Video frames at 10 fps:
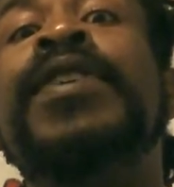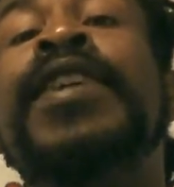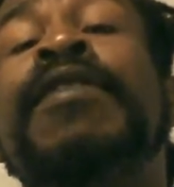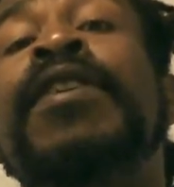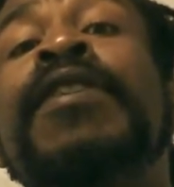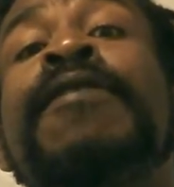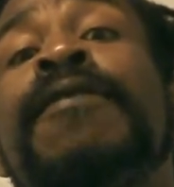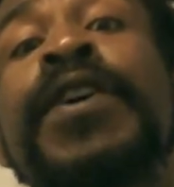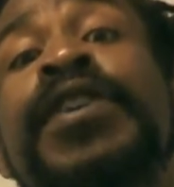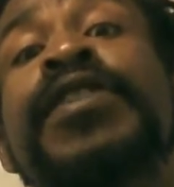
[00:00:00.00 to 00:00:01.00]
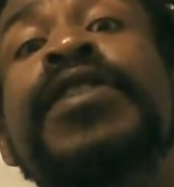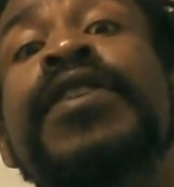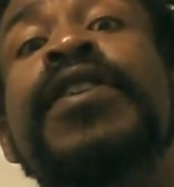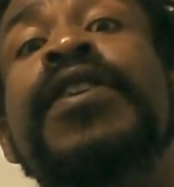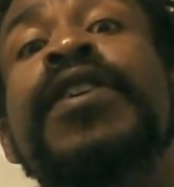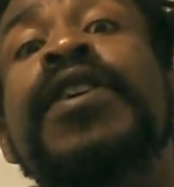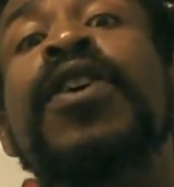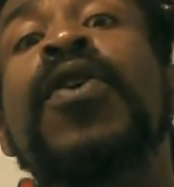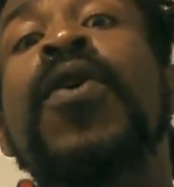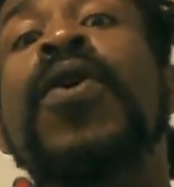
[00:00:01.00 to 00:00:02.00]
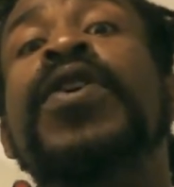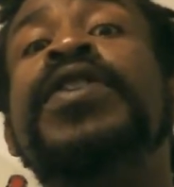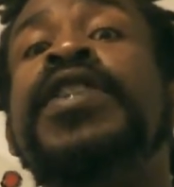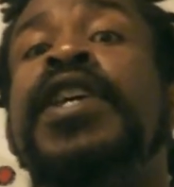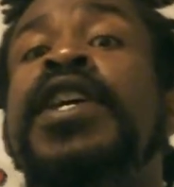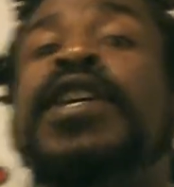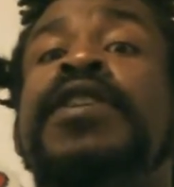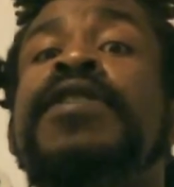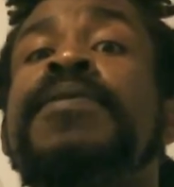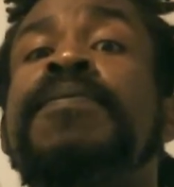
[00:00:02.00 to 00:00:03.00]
giving the fish corn to eat.